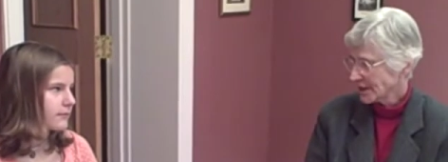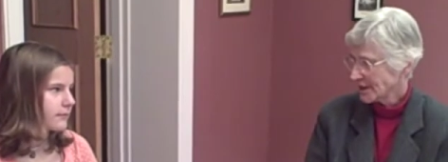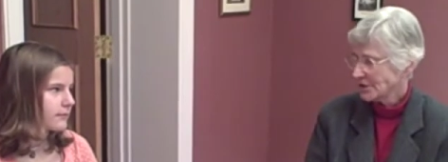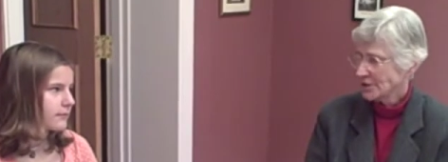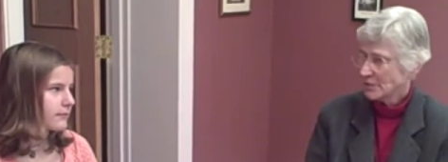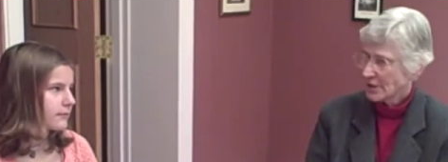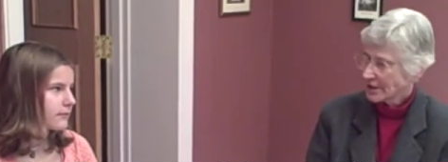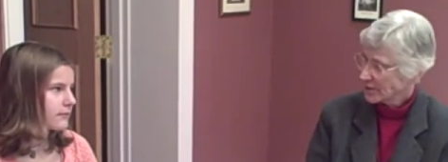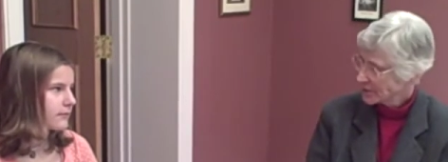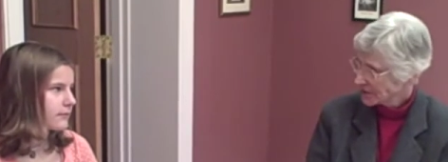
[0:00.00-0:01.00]
Speaker 1: age and while
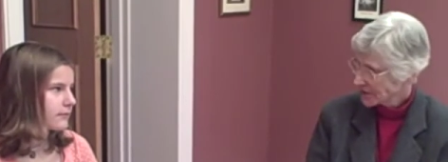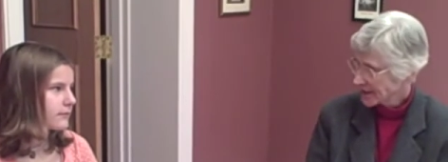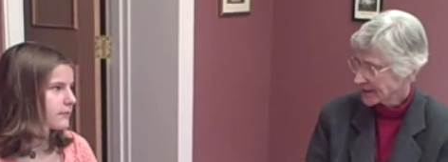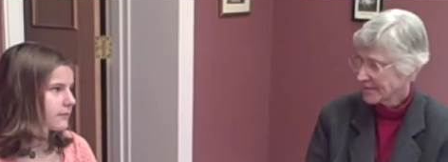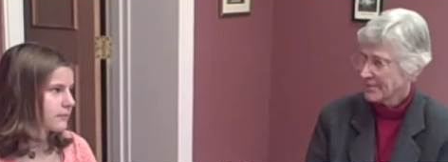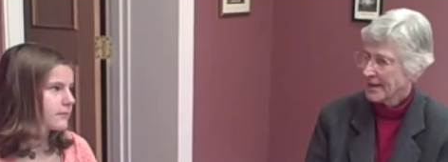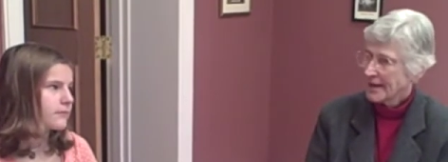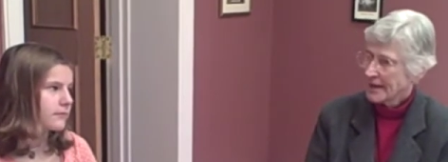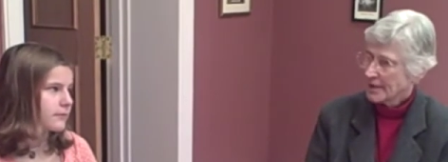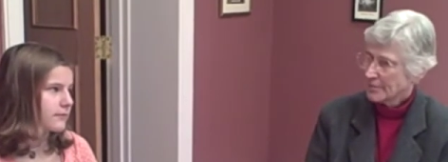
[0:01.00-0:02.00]
he was sick.
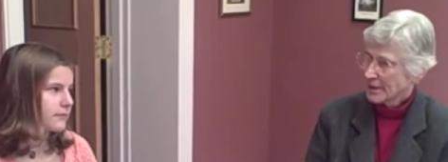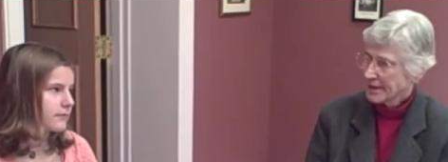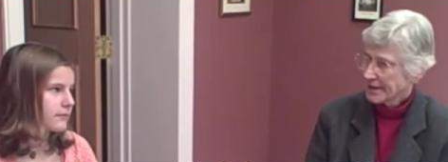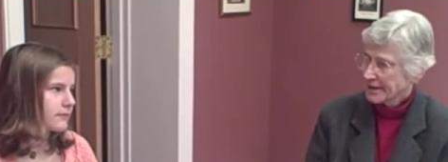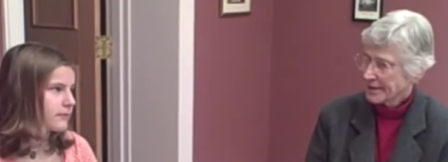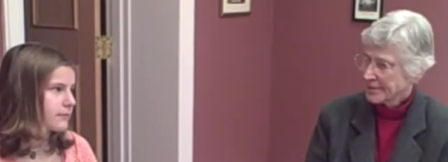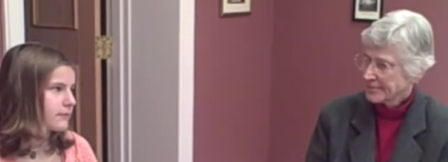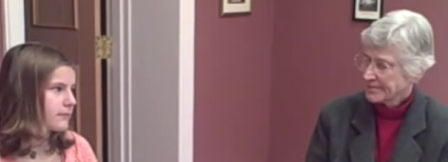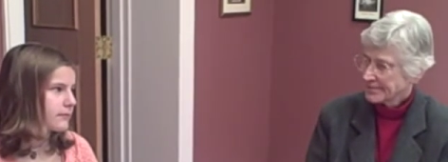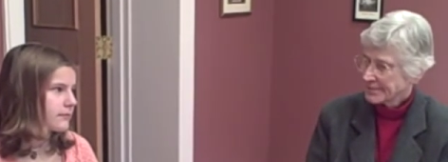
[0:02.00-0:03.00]
But um,
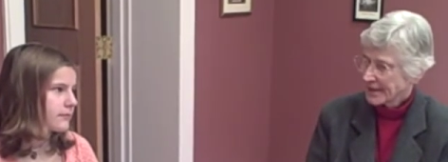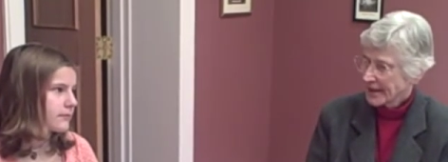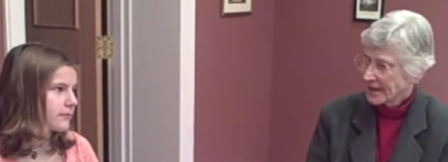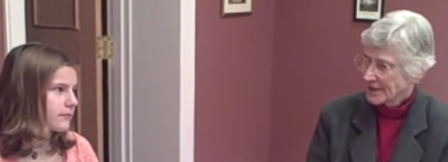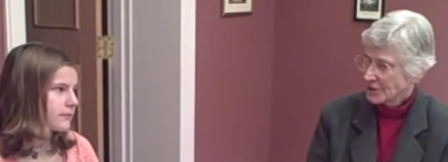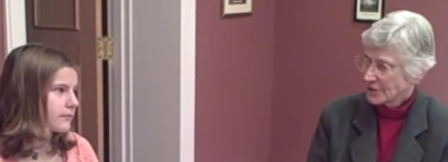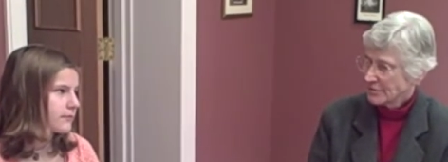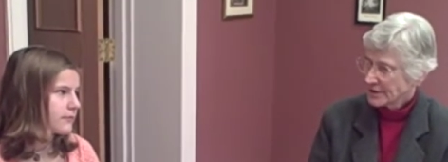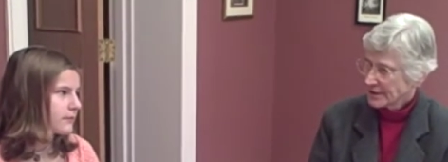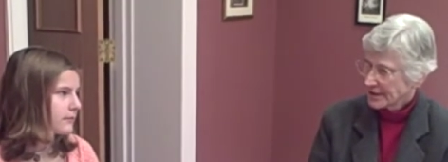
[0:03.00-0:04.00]
she
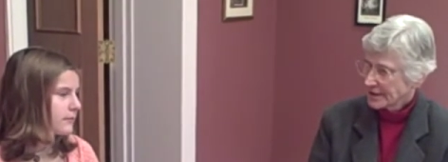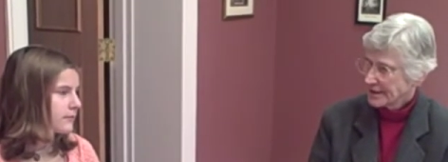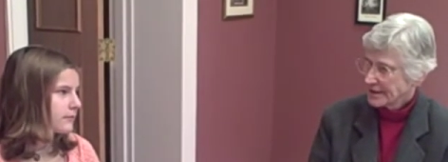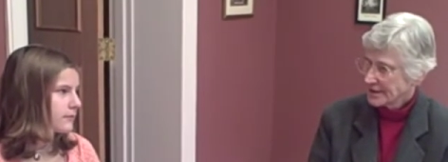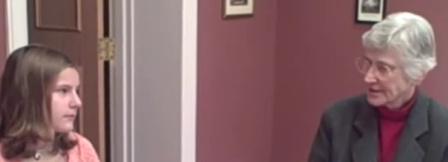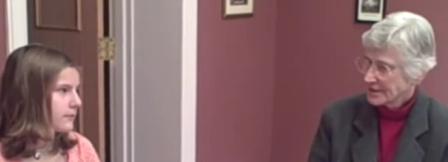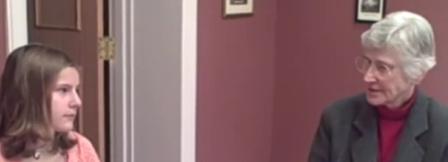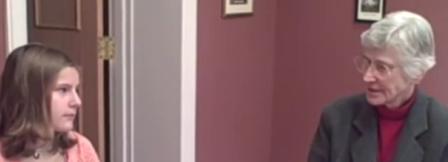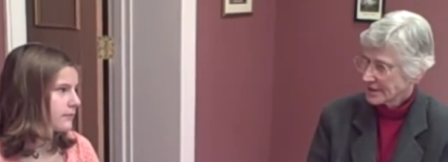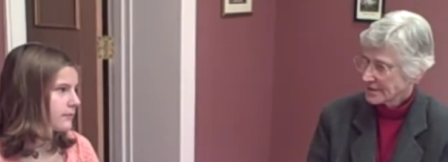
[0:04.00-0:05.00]
really did
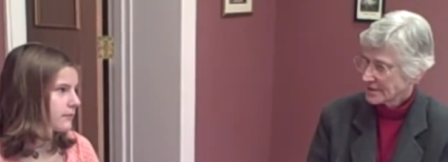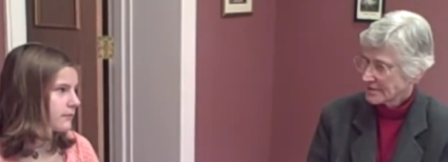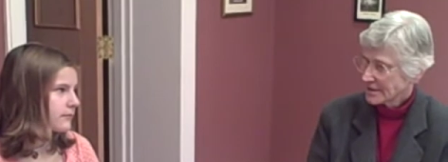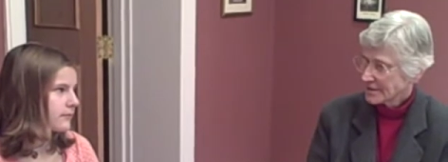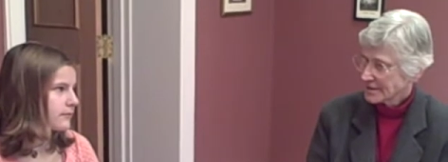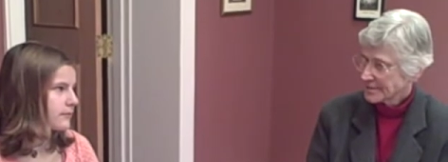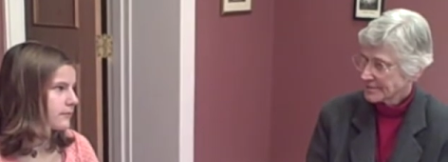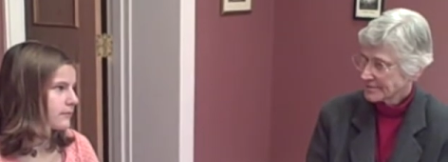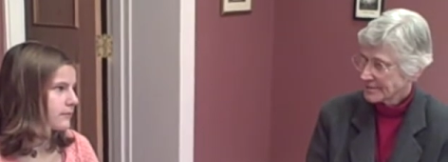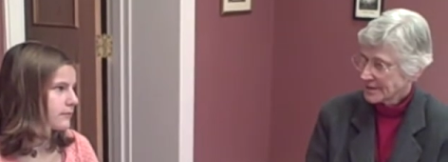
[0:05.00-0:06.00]
not, uh,
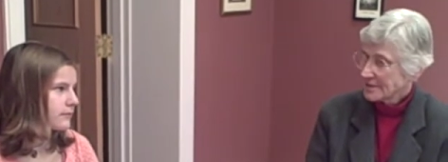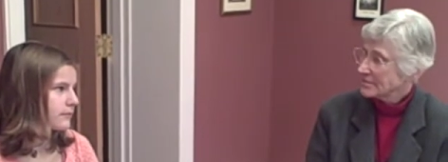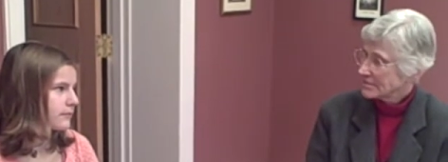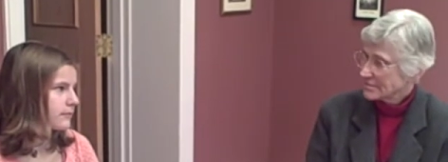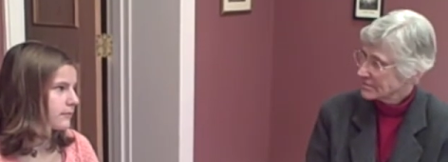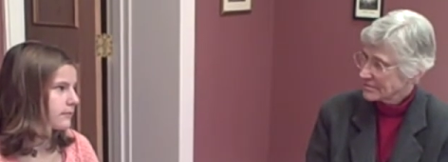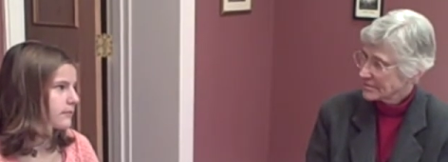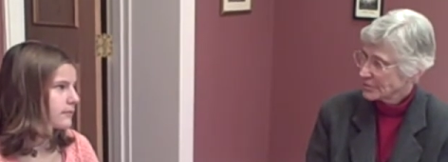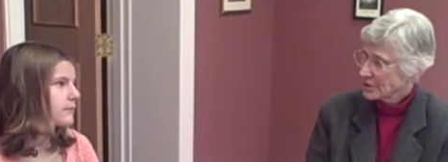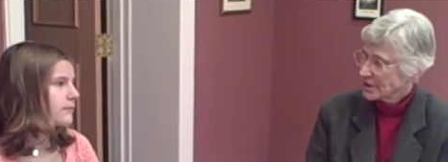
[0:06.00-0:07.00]
didn't,
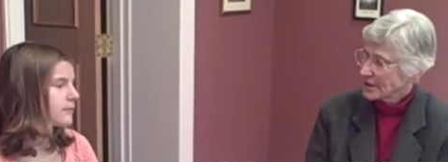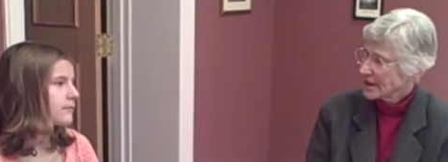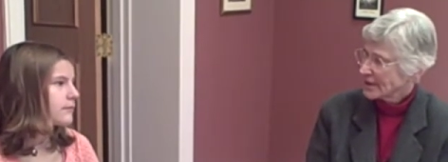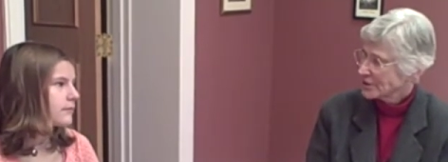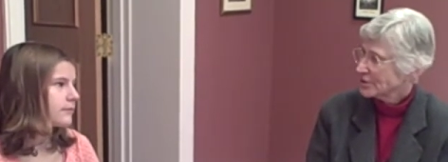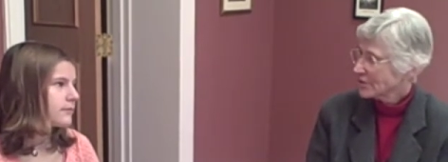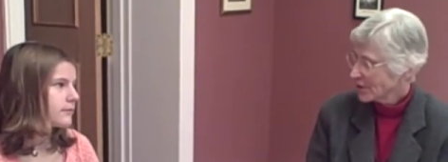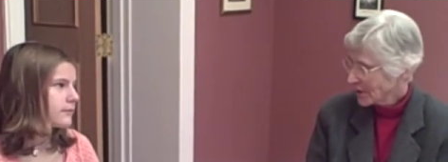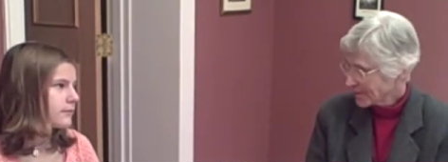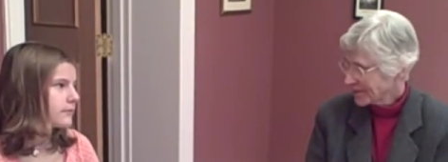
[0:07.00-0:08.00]
wasn't allowed to
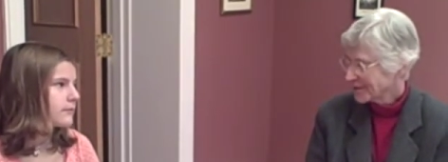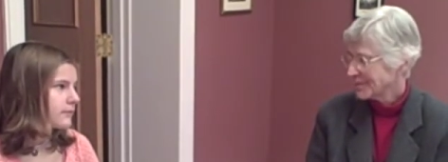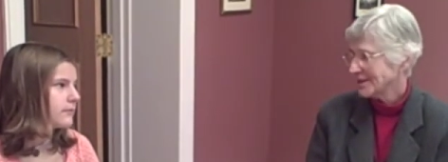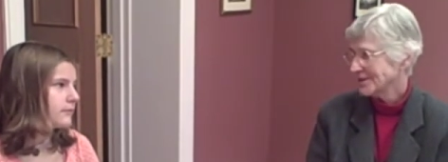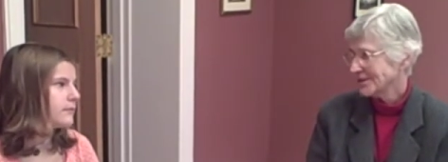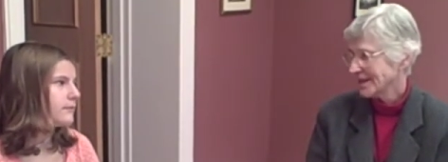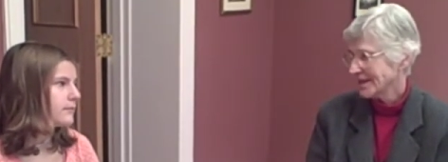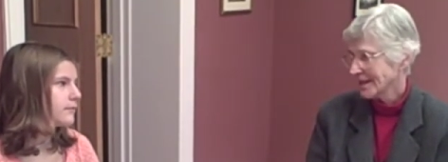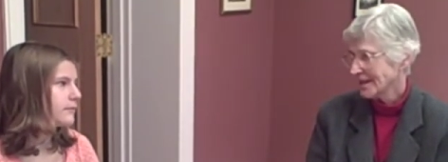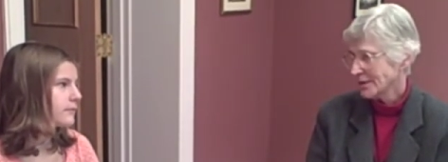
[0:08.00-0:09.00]
grow up, you might mm.
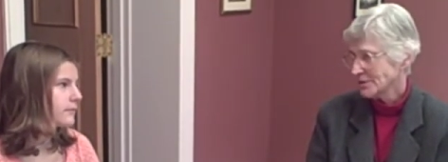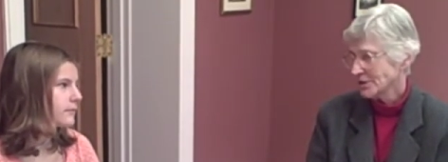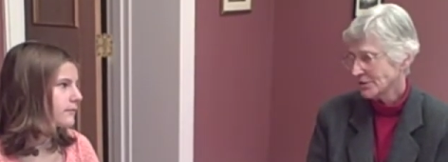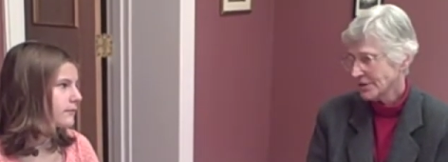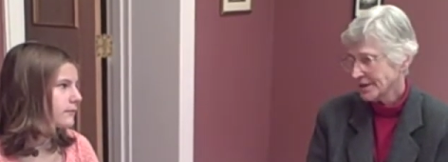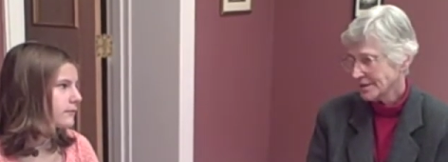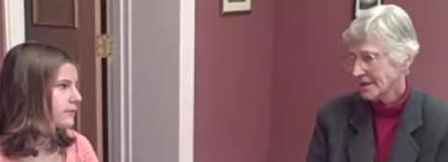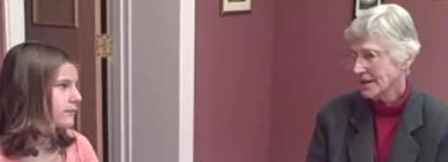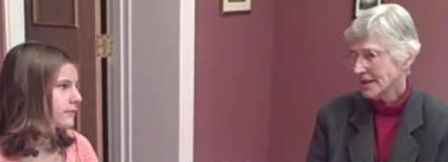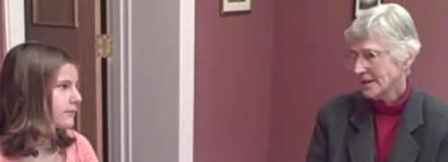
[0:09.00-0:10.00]
say. And that was a great
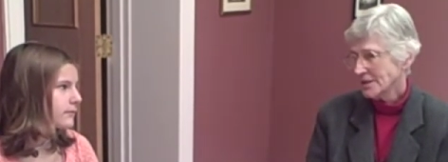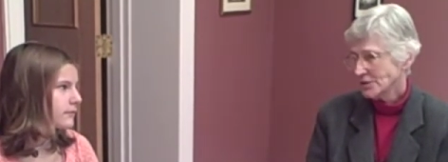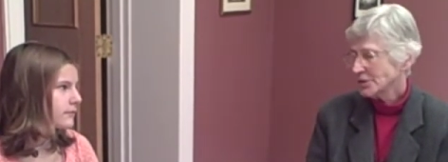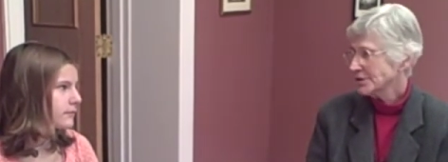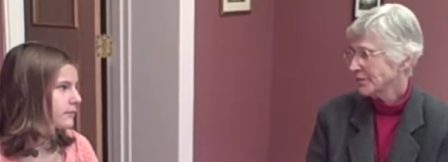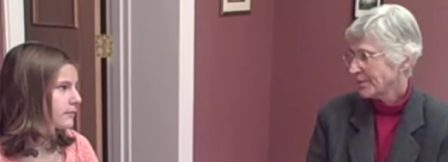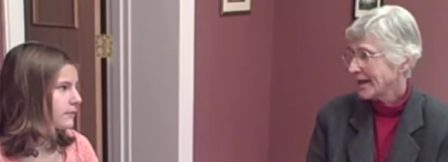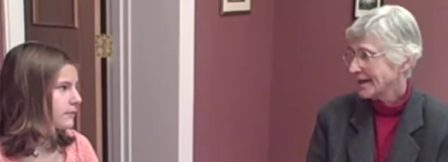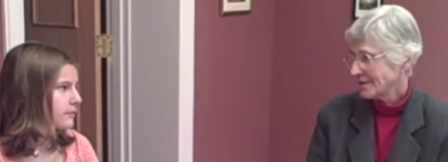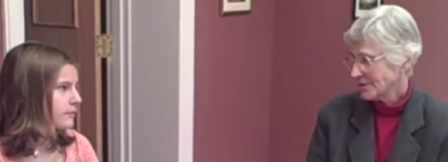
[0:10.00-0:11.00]
source of
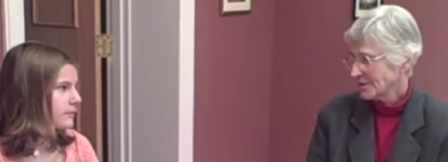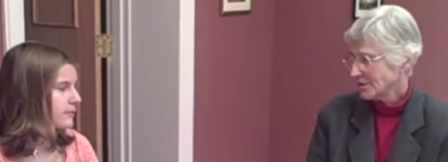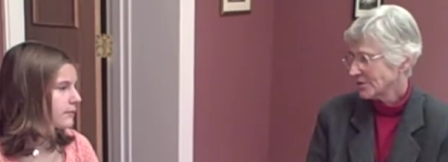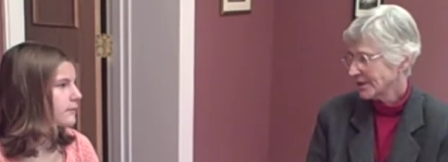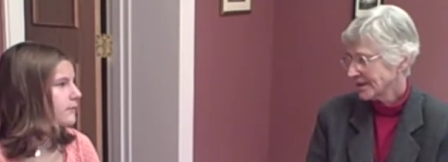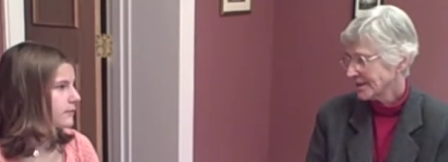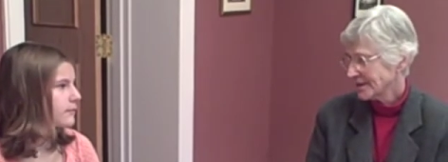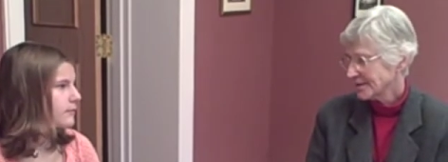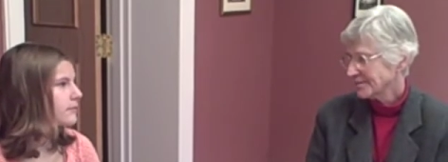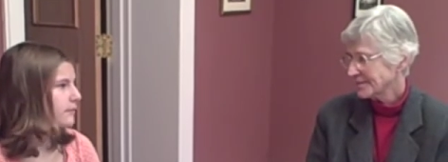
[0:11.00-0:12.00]
pain to Cornelia.